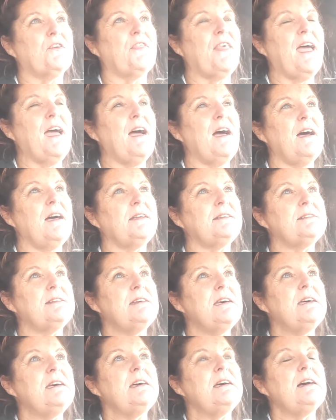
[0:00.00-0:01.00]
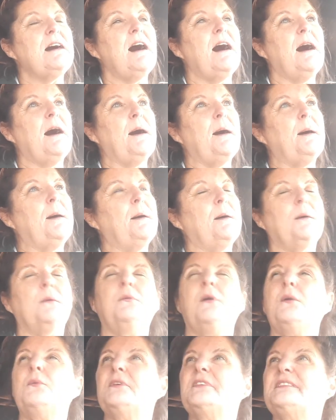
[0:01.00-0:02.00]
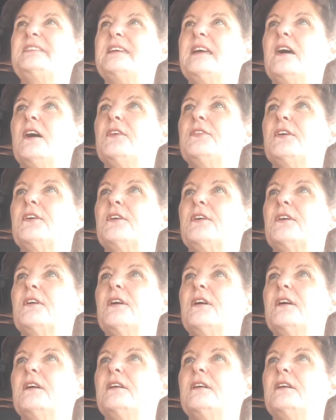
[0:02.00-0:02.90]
that, what was the other?